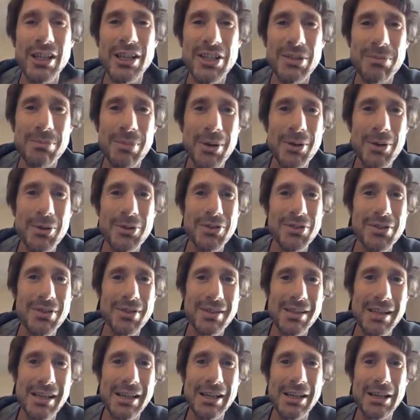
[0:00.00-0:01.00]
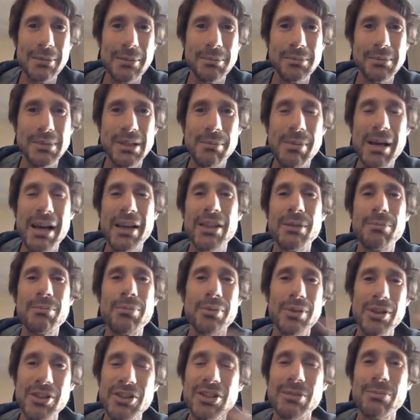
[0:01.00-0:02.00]
I suppose, about the
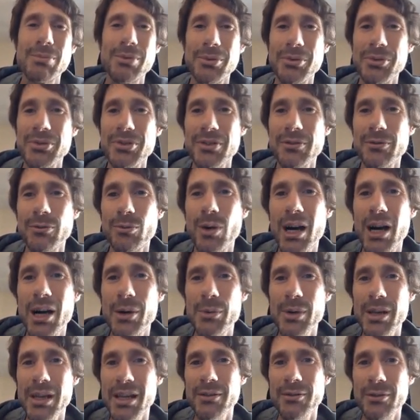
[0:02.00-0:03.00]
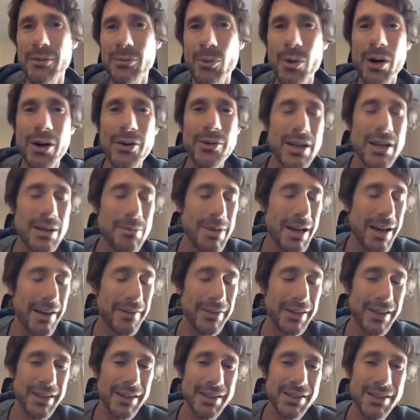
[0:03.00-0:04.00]
principles of why we even worry
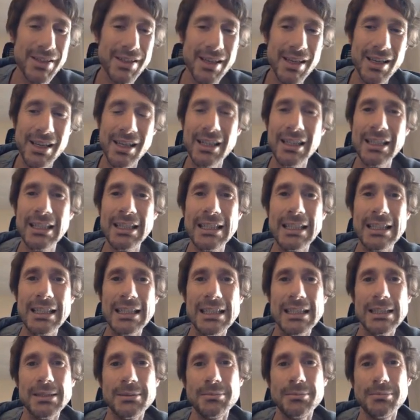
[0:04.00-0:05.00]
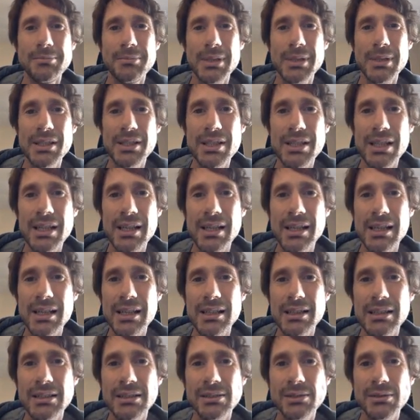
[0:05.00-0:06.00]
about this. But
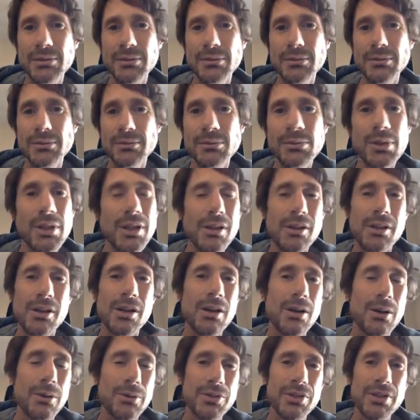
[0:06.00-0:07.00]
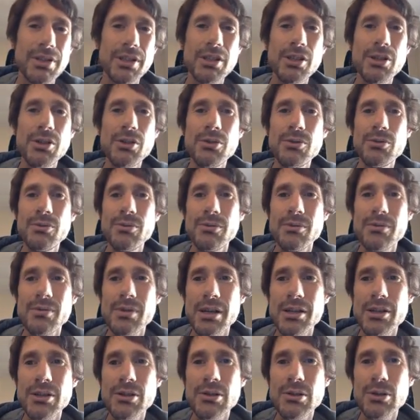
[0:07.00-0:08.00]
what are your goals? Are you
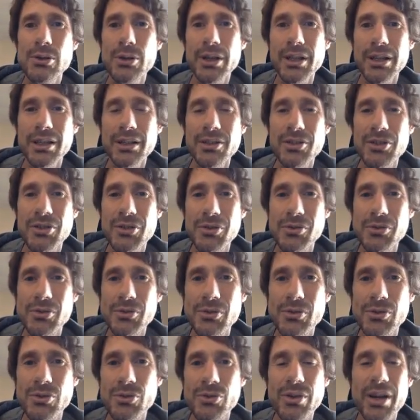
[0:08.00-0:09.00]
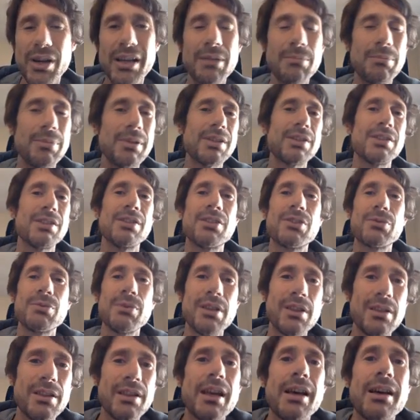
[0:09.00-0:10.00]
looking to create a business
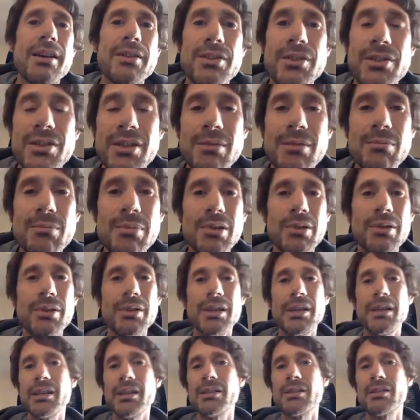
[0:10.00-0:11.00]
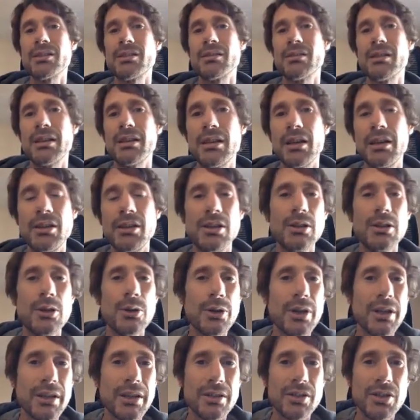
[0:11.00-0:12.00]
with 1,000 employees? Are you
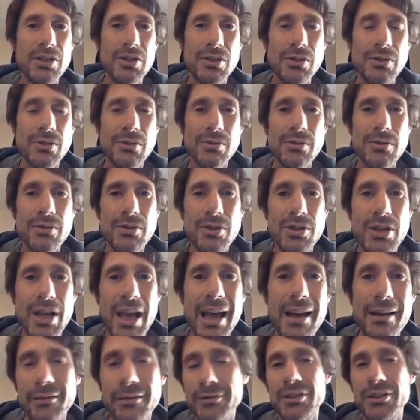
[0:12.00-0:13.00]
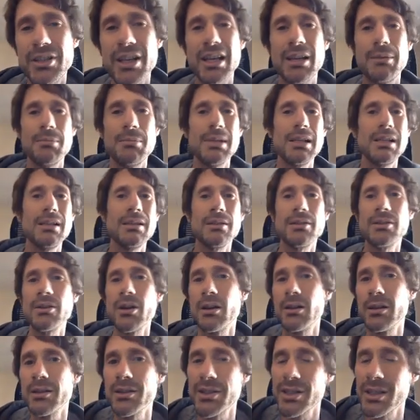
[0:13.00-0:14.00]
looking to have $10 million
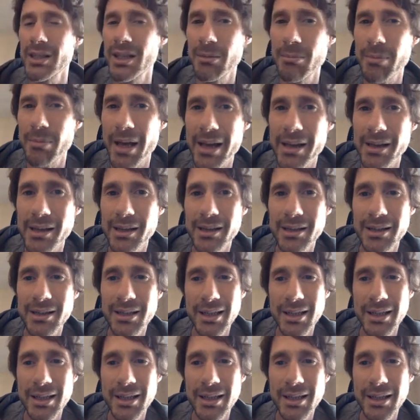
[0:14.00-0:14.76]
in the bank?